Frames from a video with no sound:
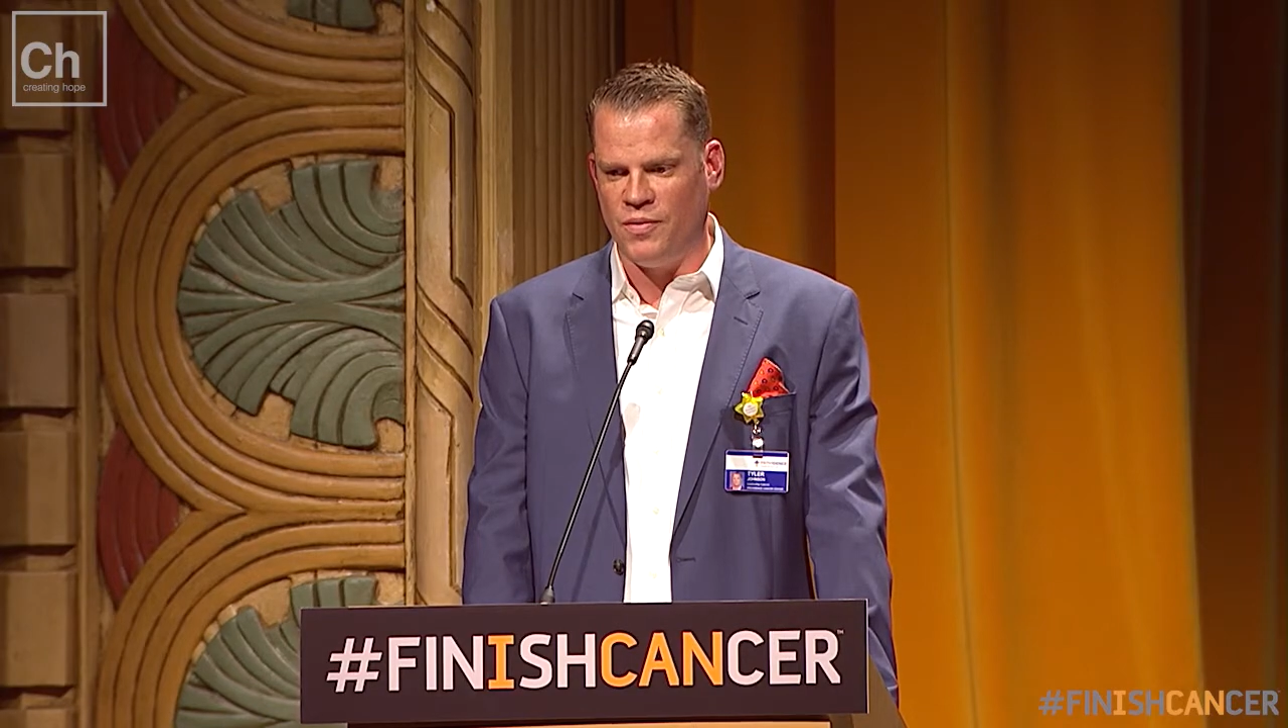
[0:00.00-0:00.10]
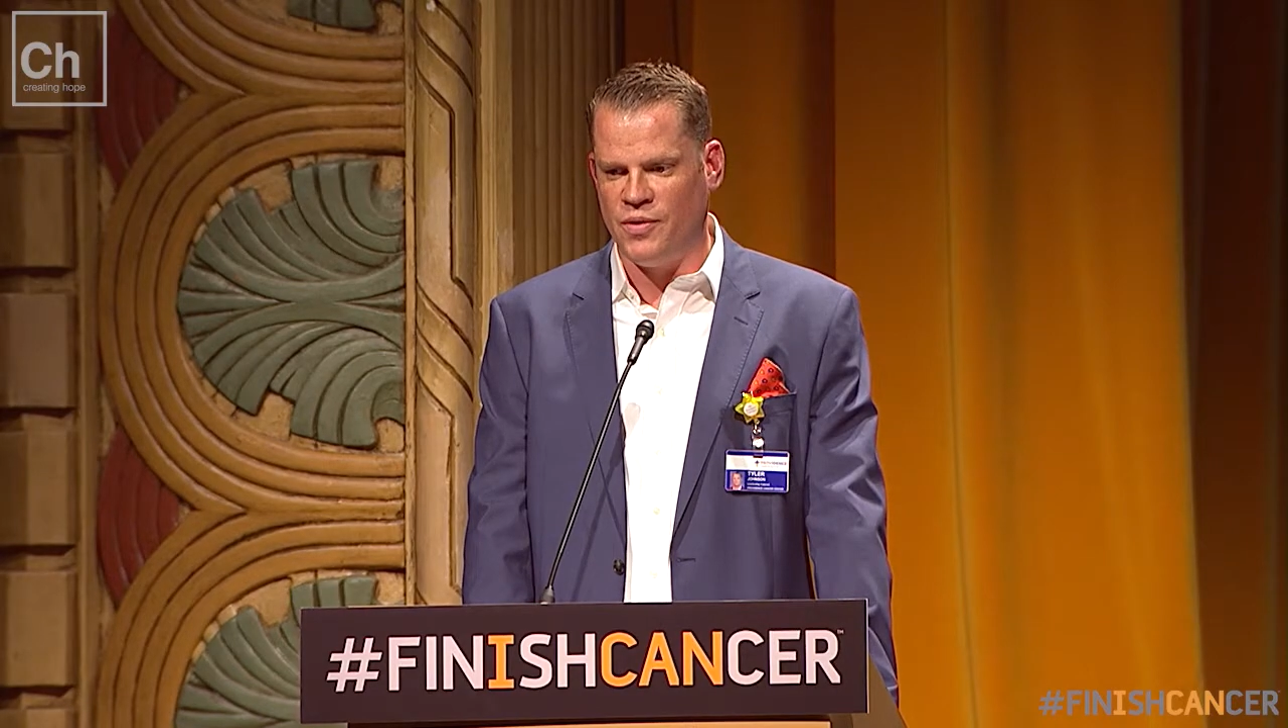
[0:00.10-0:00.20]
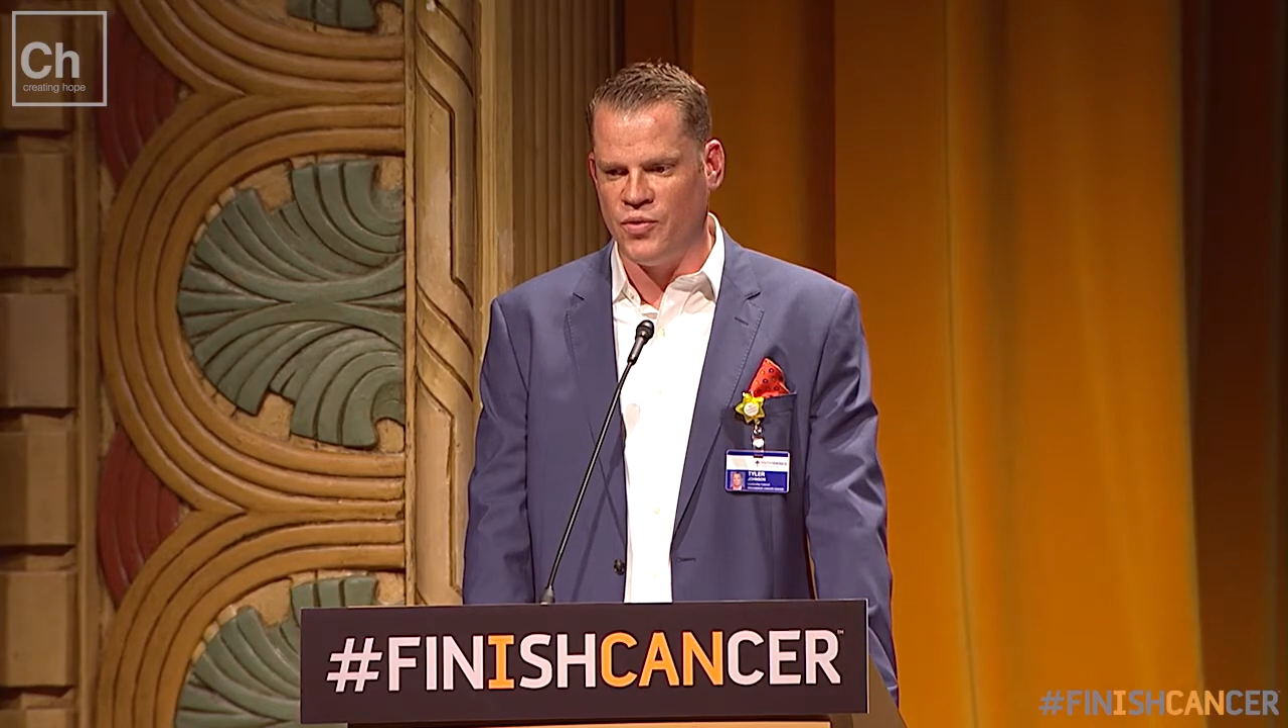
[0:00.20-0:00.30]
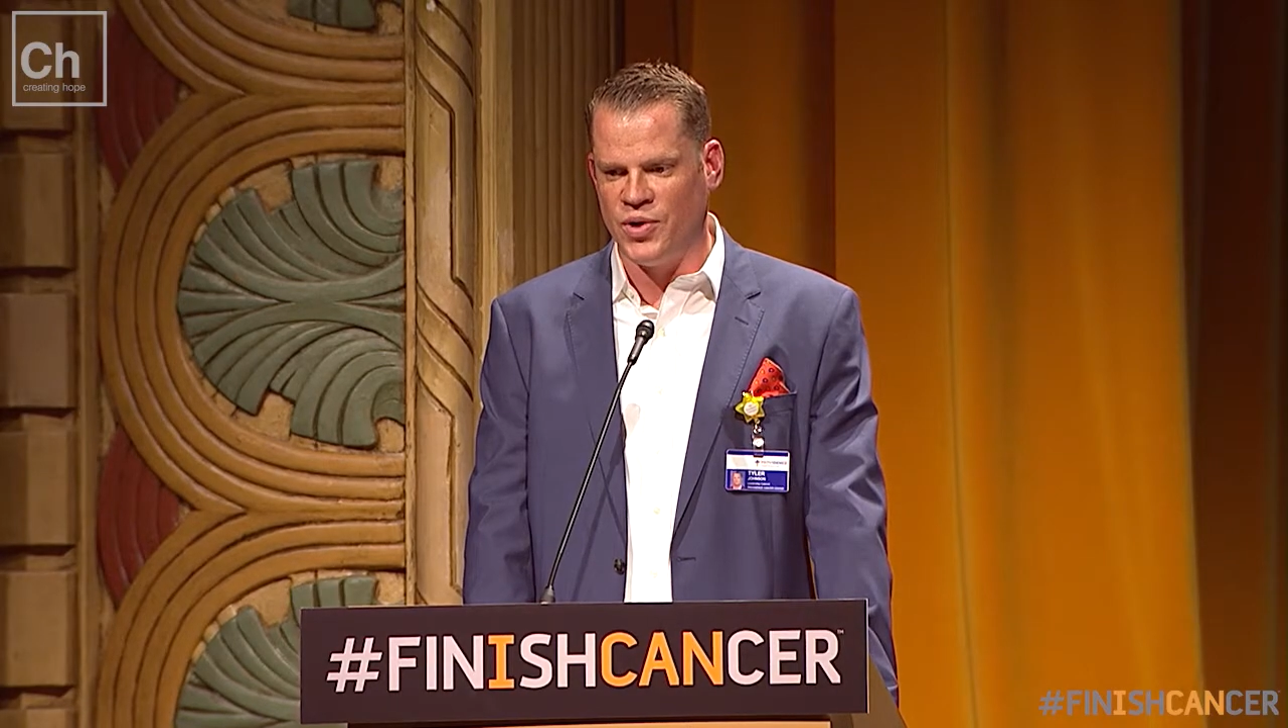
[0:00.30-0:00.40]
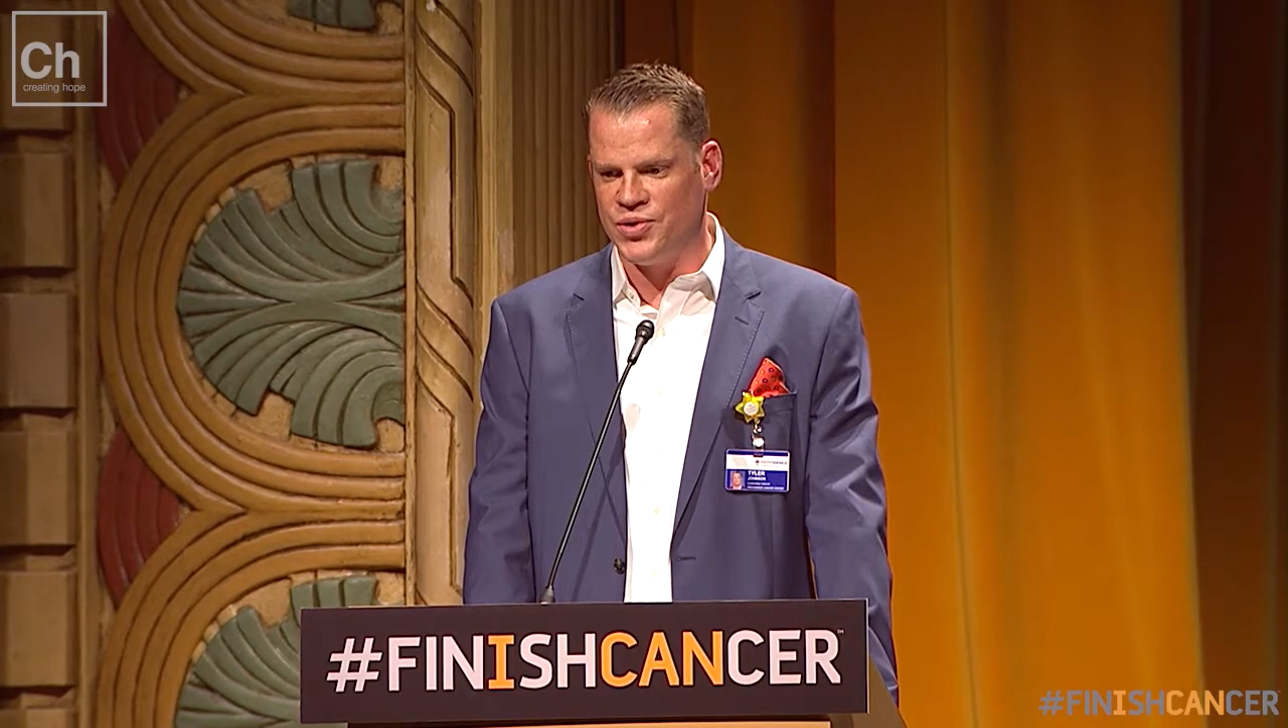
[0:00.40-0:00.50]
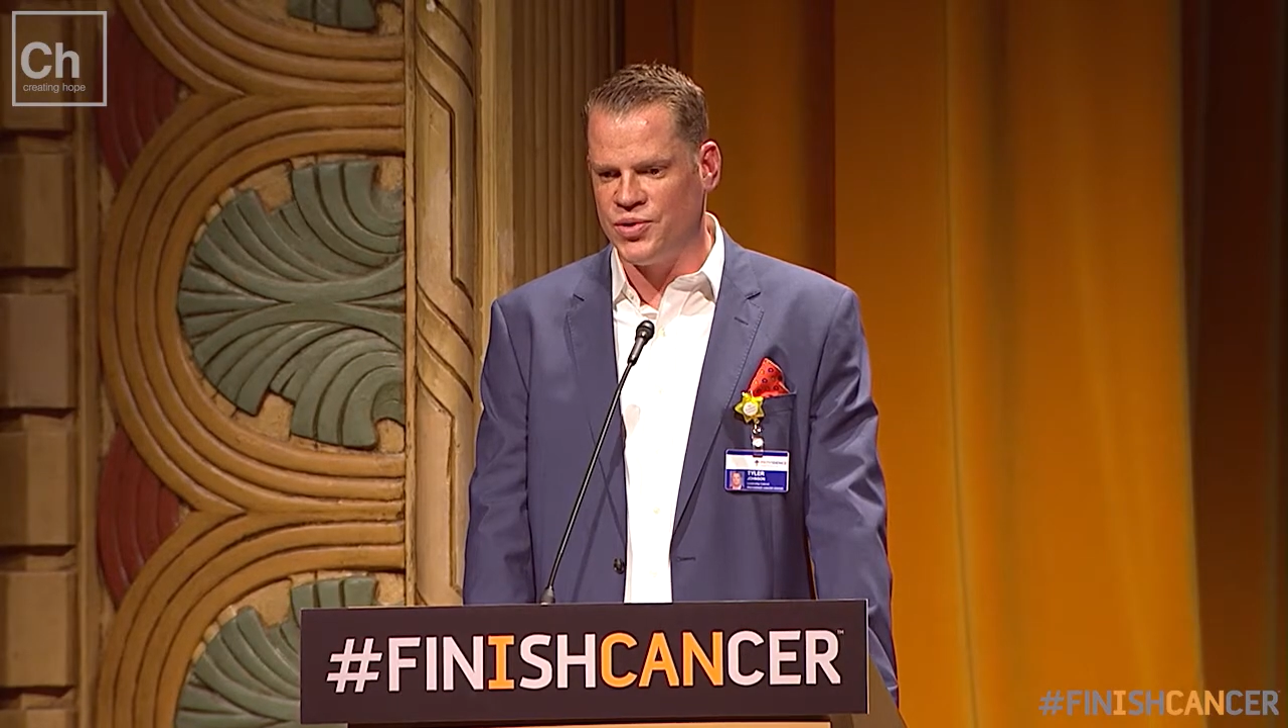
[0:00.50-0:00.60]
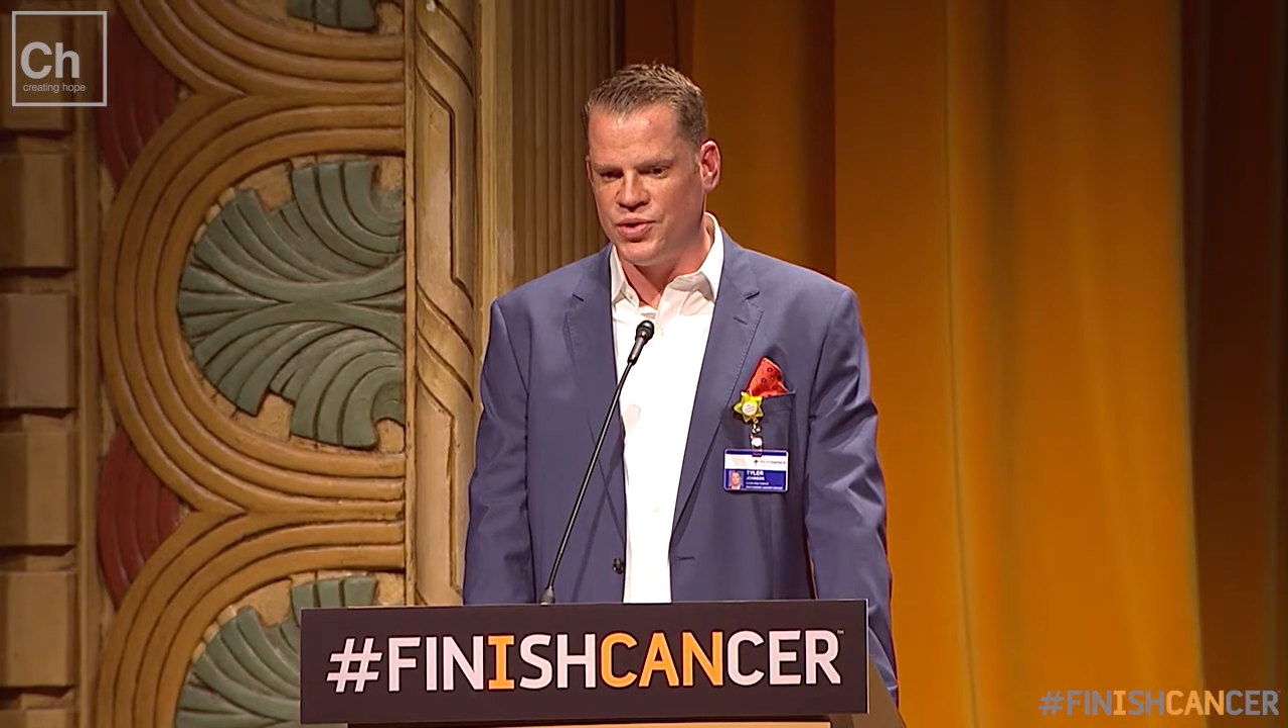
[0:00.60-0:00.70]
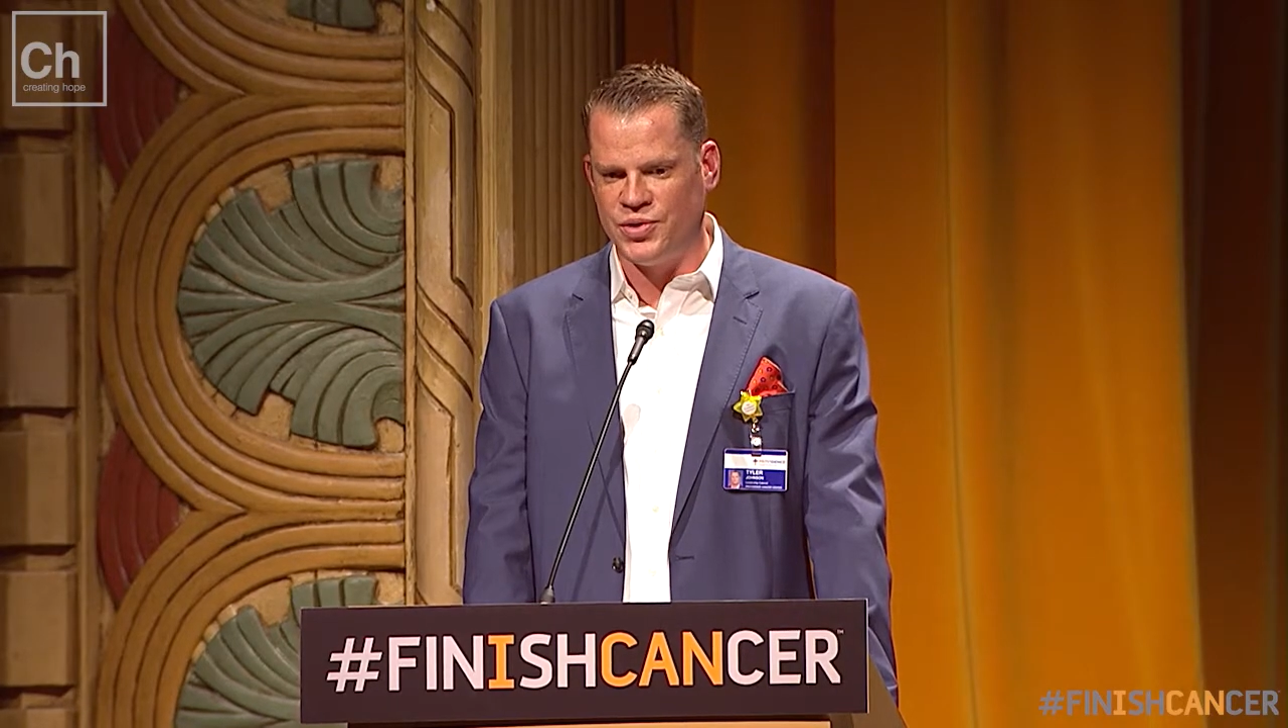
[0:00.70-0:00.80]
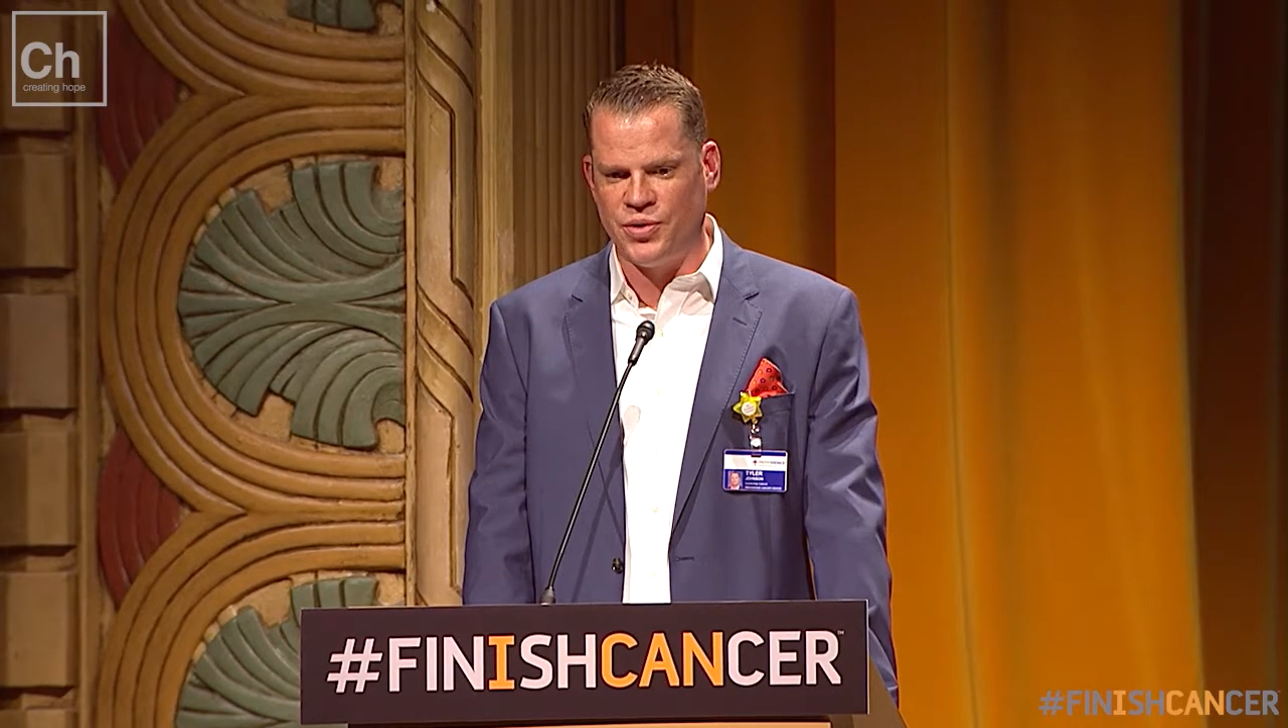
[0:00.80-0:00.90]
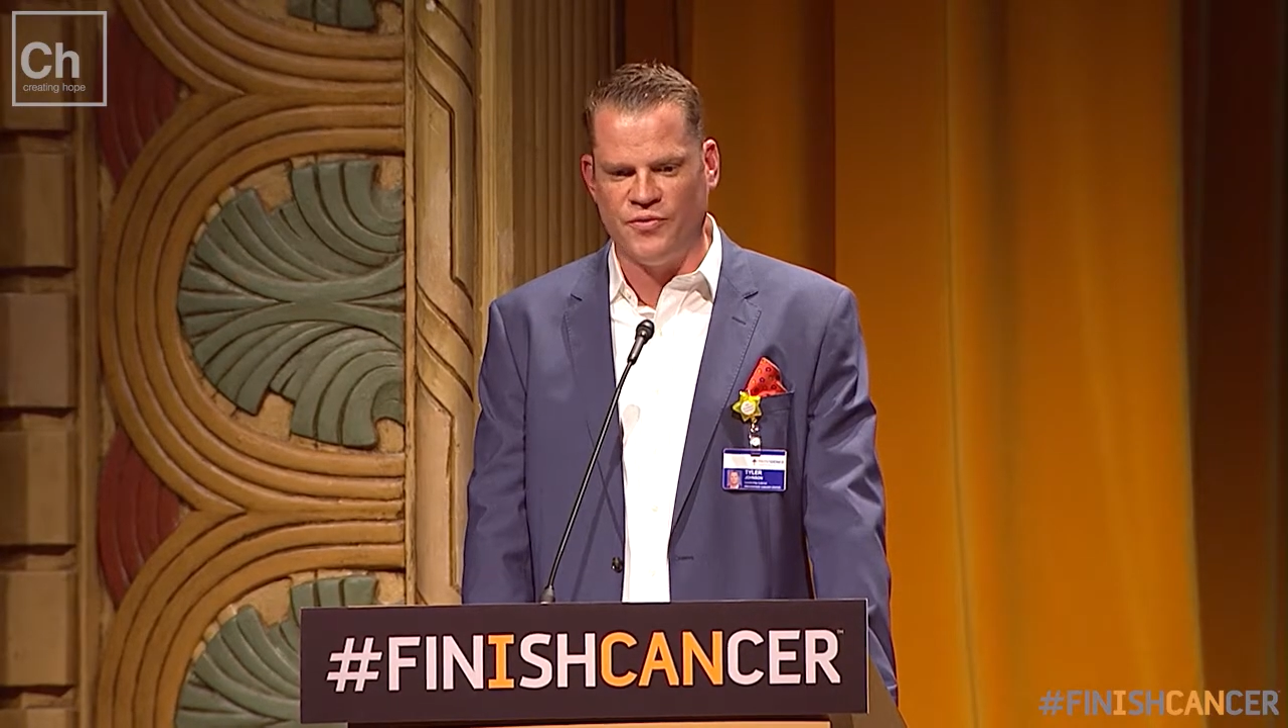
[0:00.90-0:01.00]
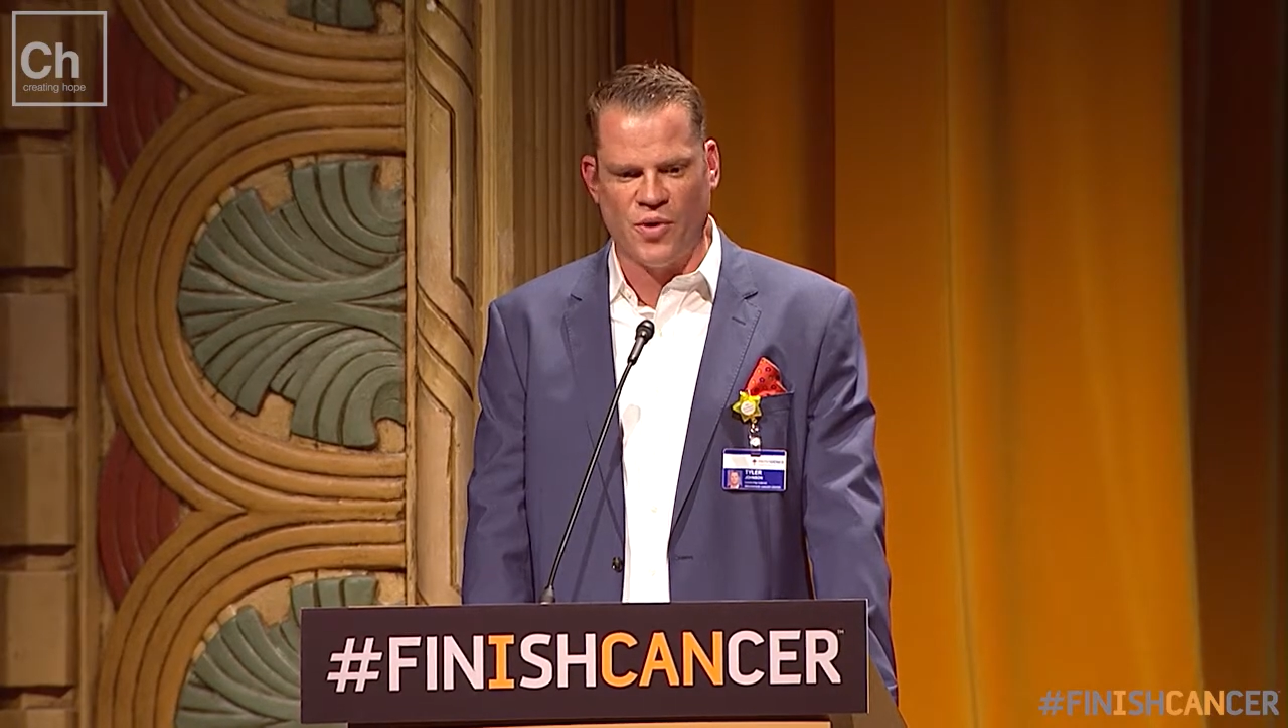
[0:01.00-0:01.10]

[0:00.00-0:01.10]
of the Research Institute